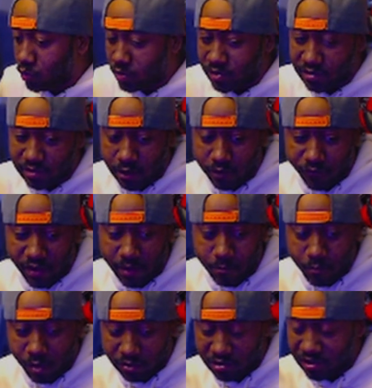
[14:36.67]
is of a
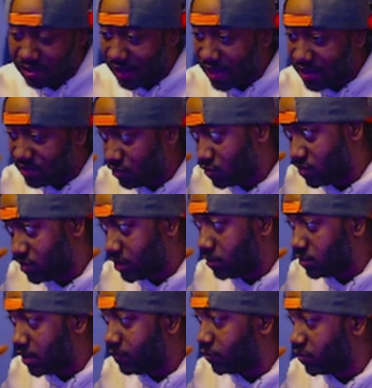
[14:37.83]
much lesser
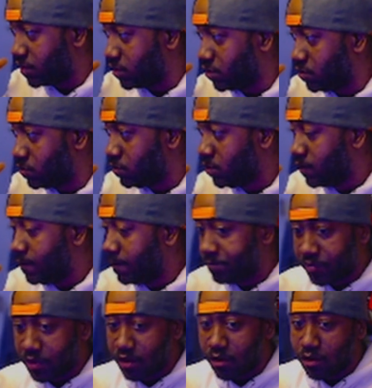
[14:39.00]
skill level than you,
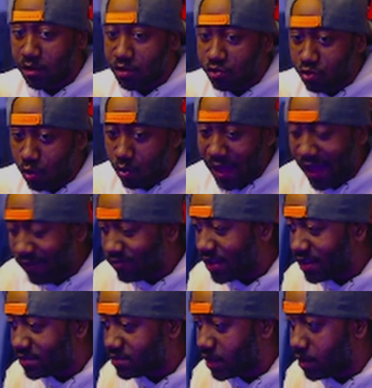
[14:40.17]
you don't have
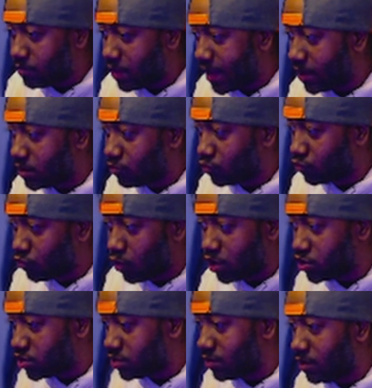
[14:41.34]
that same like
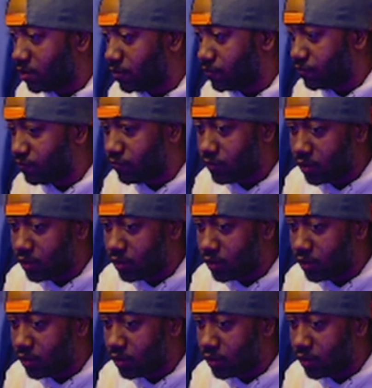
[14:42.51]
rush of